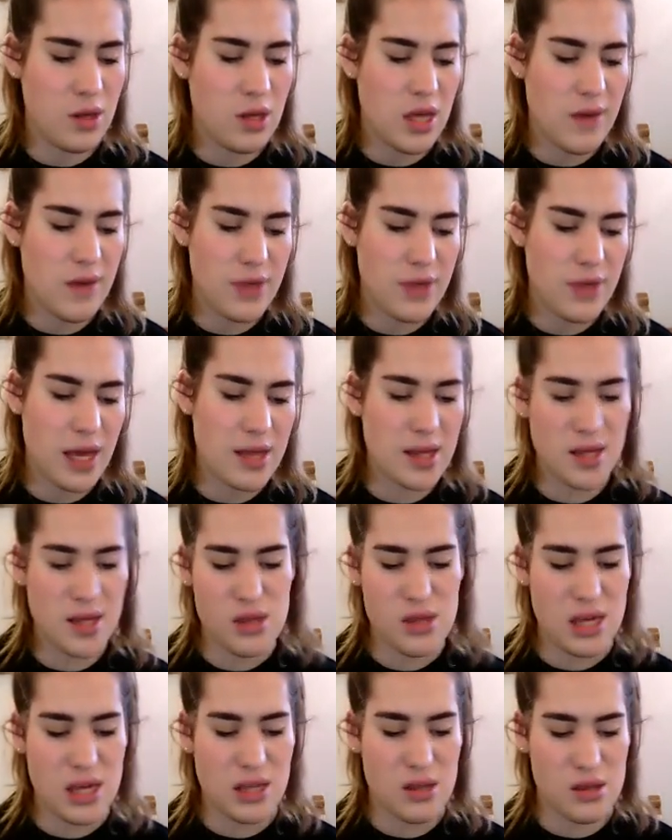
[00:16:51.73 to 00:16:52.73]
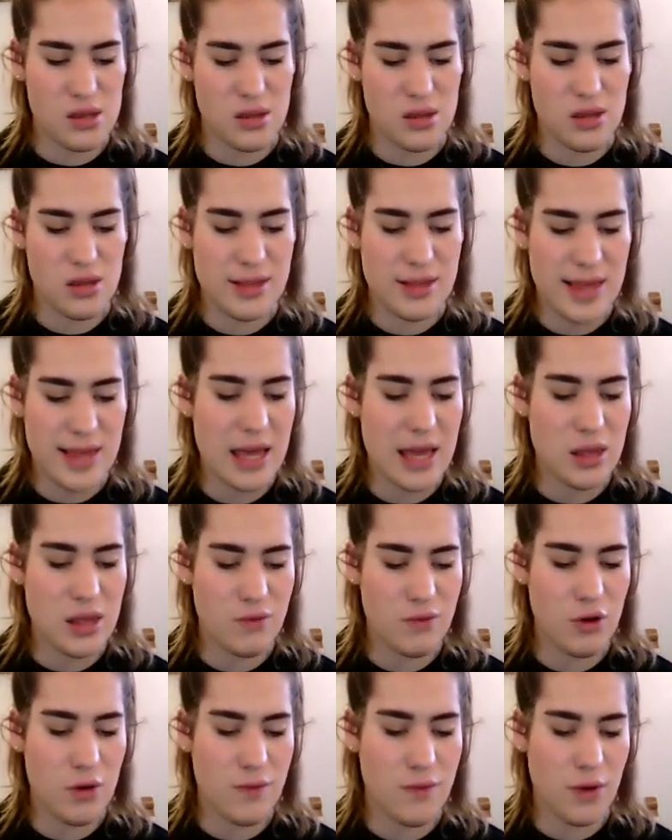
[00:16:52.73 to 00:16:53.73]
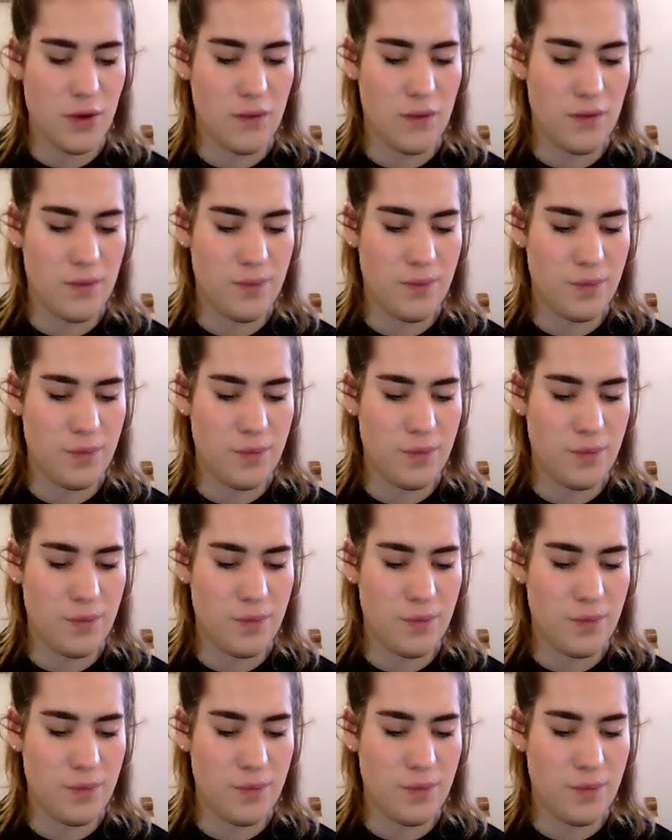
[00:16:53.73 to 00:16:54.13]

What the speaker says: If they had any sense, they'd take the roof off."